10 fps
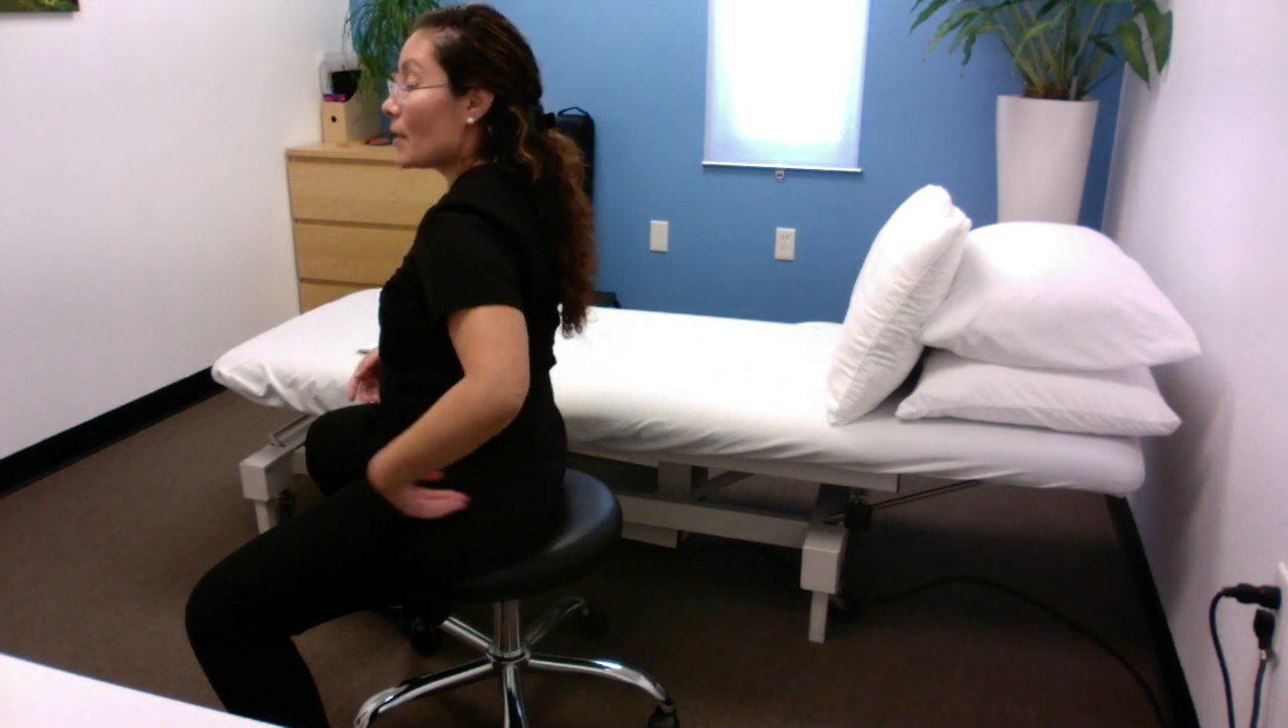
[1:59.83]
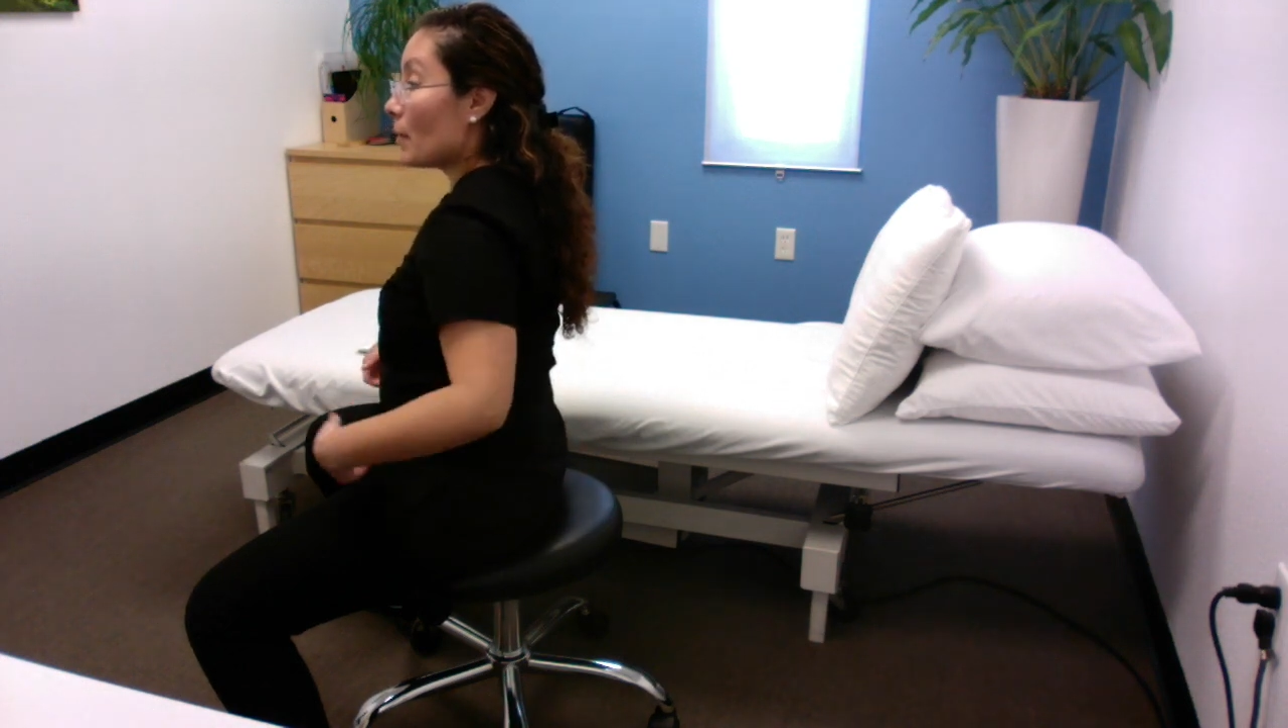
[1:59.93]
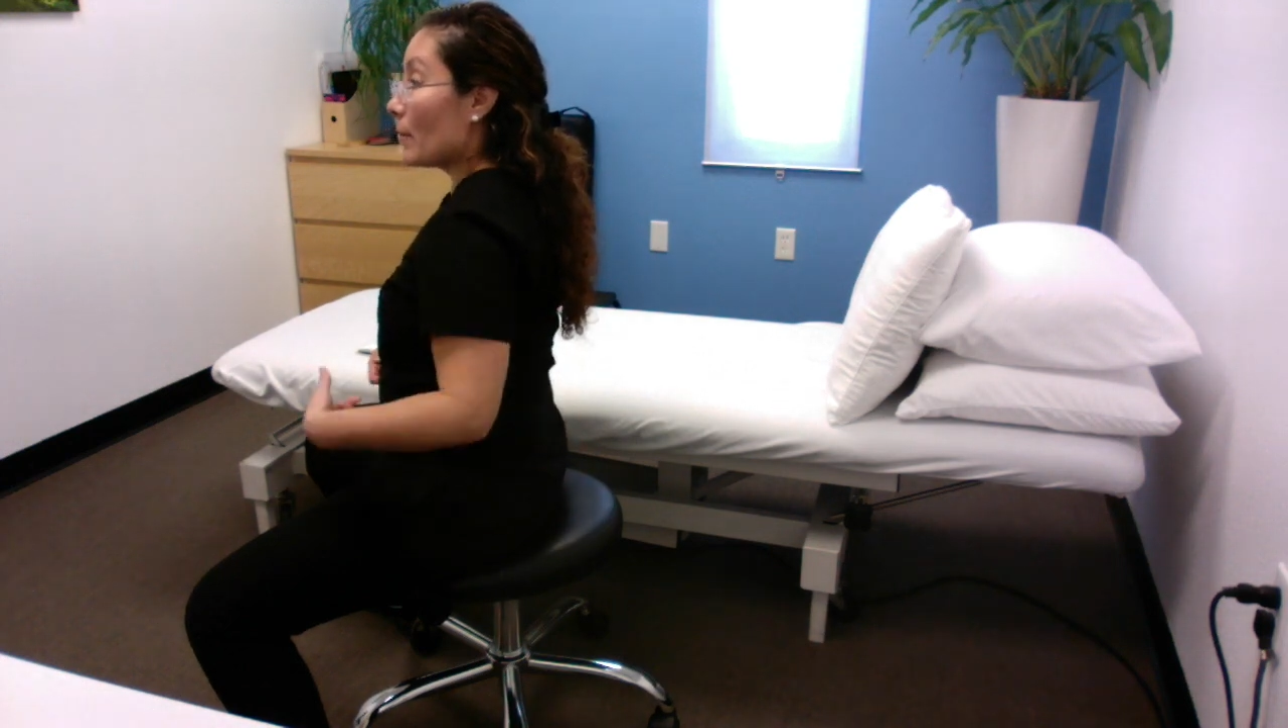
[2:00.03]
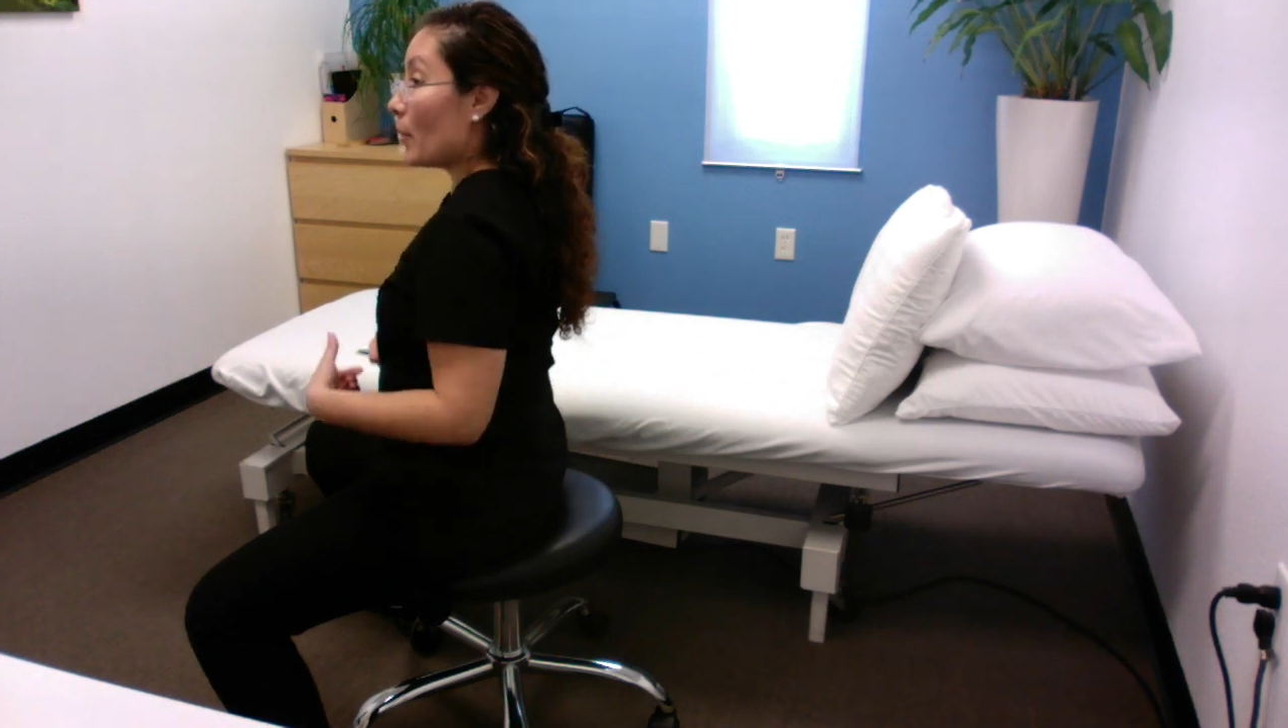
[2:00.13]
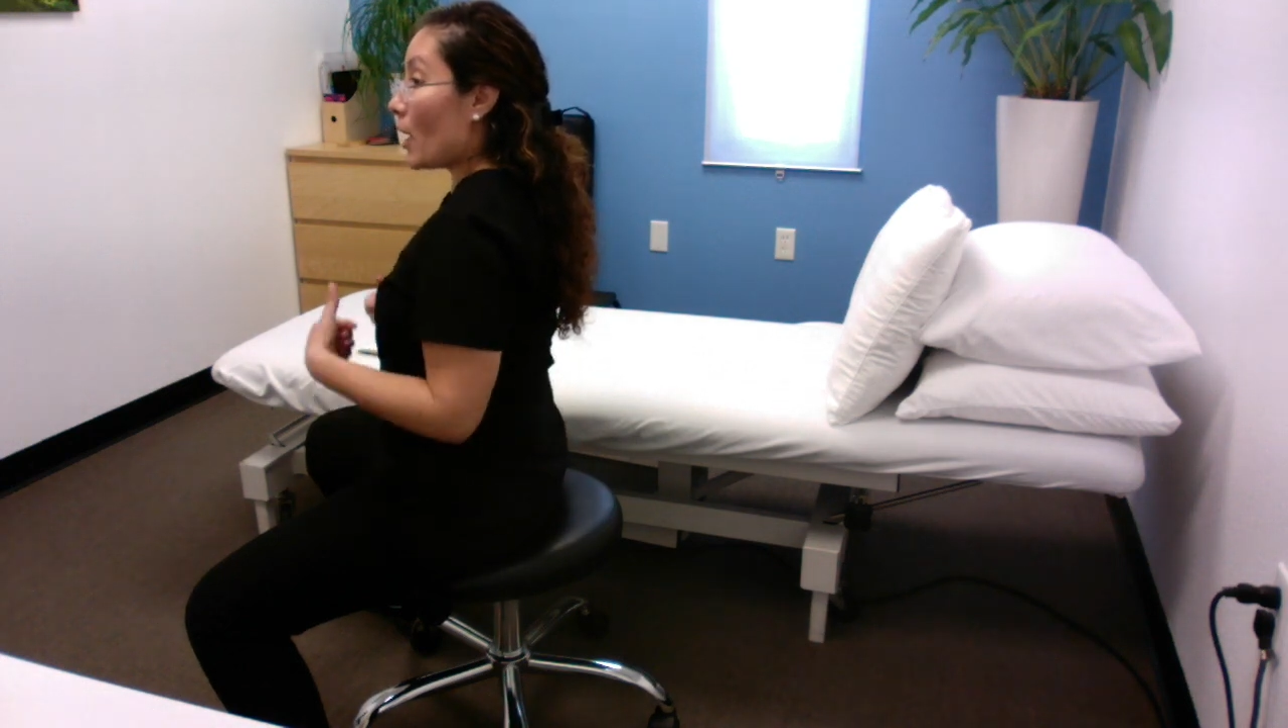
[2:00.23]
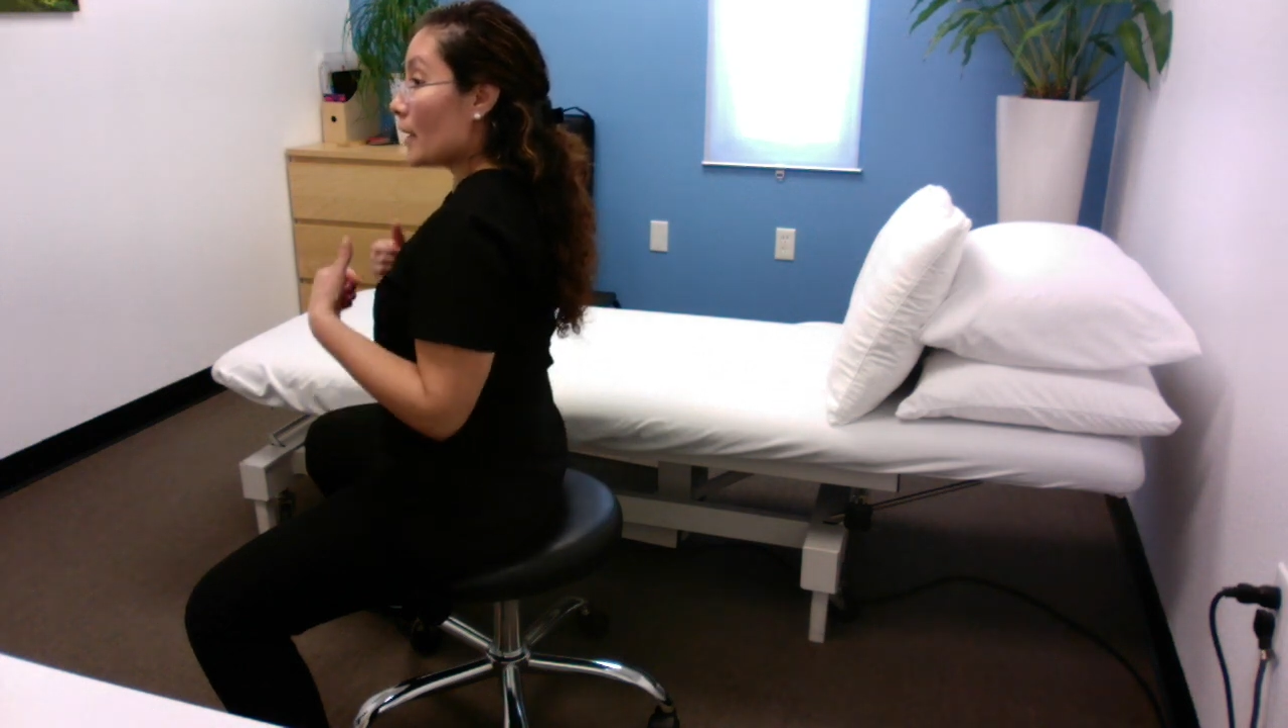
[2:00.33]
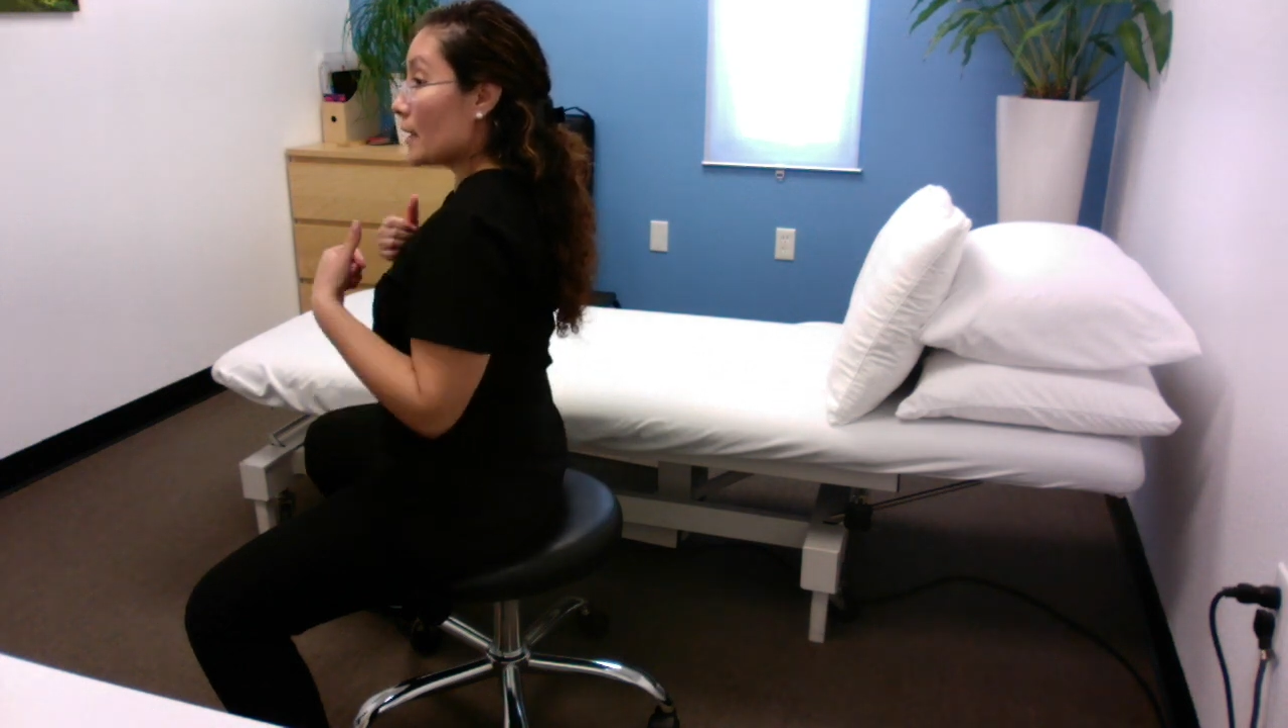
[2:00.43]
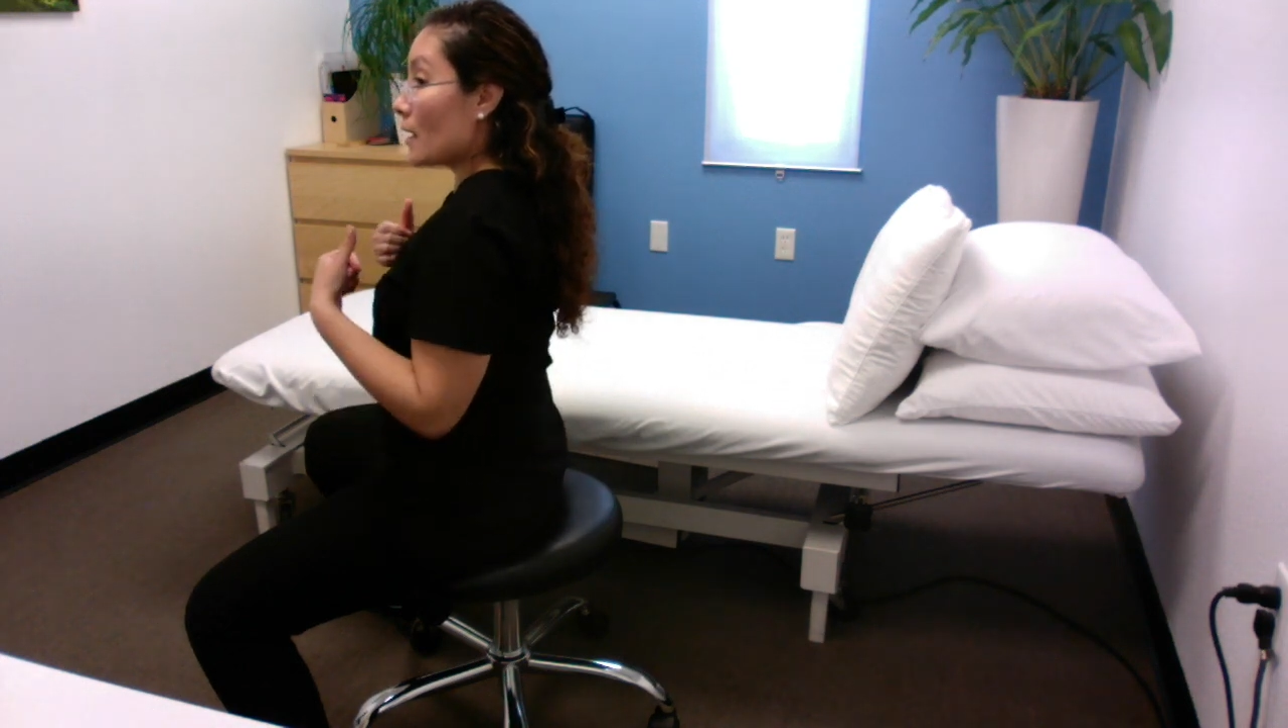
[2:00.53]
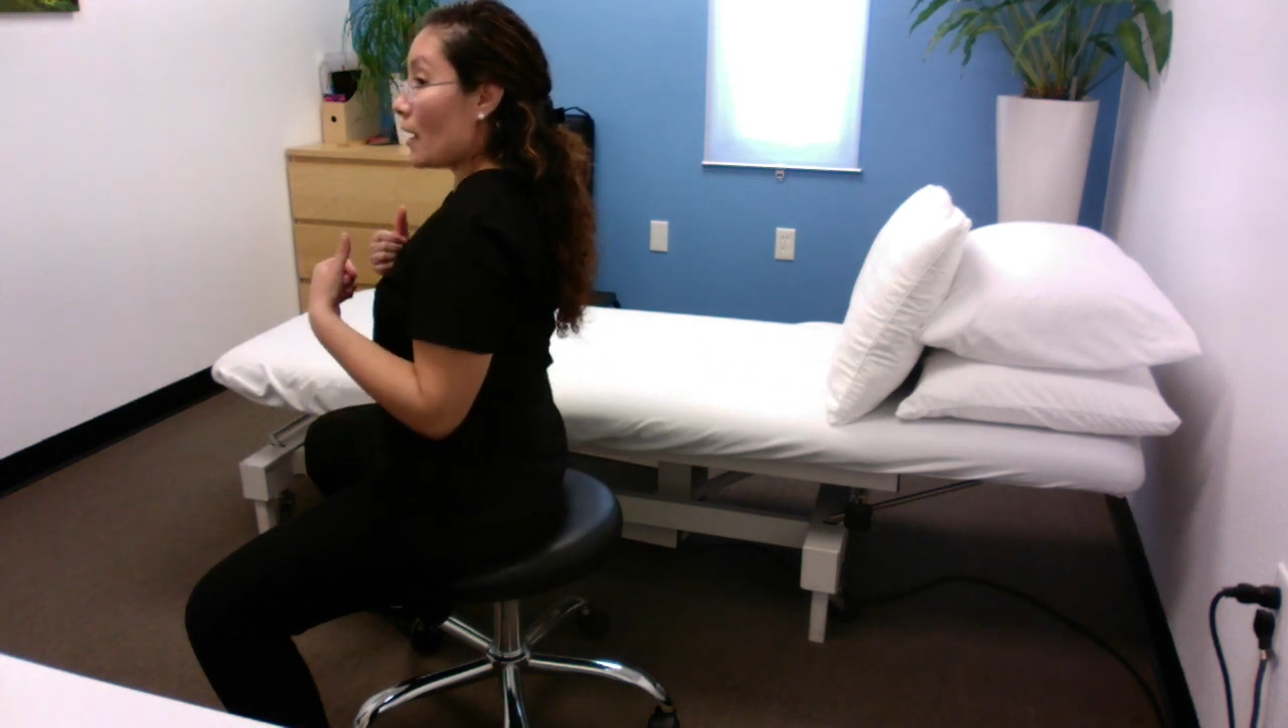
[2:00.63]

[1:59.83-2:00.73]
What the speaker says: and my body